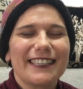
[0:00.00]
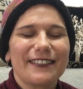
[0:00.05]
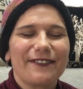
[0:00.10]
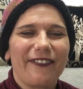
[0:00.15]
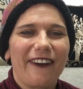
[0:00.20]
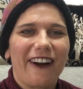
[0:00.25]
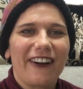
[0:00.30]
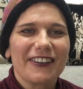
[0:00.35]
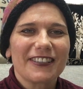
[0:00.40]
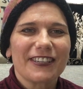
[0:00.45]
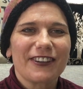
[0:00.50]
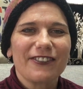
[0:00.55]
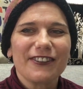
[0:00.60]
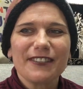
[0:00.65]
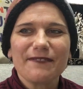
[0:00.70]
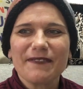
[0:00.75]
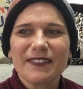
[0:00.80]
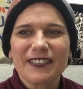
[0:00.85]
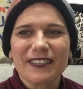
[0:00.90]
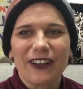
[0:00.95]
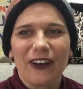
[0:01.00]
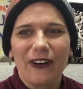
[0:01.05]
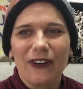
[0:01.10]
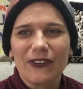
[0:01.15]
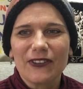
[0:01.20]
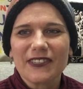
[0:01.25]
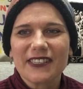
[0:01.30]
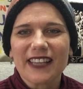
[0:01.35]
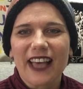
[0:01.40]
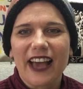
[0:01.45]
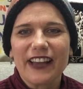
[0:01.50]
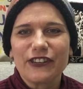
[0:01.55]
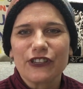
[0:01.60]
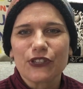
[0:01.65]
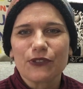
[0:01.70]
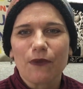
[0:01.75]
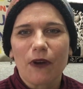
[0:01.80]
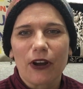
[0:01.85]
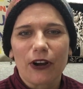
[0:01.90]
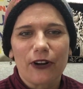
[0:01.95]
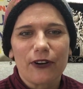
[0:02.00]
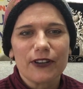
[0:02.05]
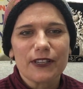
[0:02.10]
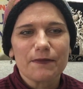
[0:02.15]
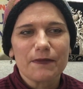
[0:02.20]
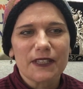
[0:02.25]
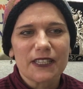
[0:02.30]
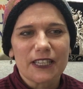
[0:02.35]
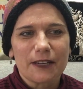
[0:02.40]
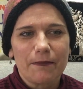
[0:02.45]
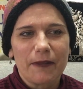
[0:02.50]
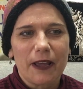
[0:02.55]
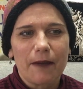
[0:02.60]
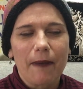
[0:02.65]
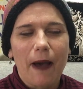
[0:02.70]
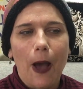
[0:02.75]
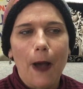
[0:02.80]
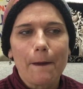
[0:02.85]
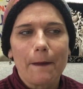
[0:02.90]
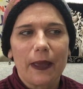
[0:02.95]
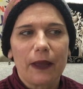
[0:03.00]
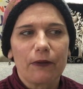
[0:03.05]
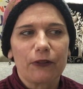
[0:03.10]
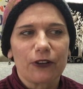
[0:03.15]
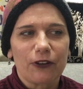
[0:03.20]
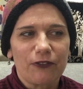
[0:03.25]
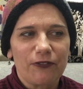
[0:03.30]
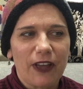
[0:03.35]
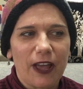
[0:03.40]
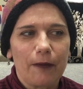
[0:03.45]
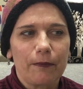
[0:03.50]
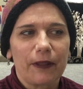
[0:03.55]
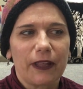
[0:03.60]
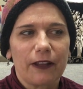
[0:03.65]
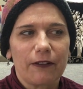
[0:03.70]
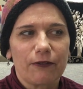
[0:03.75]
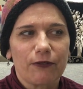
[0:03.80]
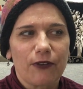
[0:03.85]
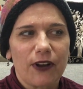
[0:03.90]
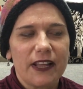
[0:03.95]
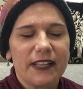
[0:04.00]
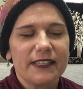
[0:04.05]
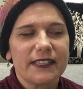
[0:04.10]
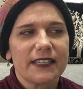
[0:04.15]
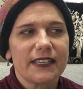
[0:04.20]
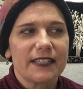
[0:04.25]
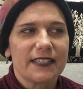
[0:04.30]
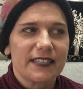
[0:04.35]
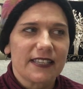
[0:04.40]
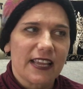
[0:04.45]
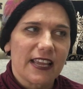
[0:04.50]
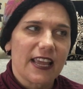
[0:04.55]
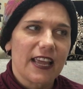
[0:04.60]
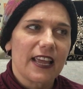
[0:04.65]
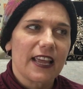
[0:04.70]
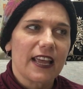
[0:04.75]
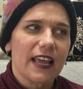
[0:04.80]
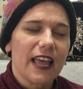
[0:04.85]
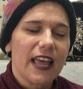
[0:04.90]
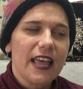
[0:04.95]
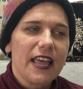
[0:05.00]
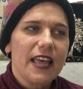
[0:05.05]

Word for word: as far as Christmas goes. I just want Christmas to be about being with your family and friends and singing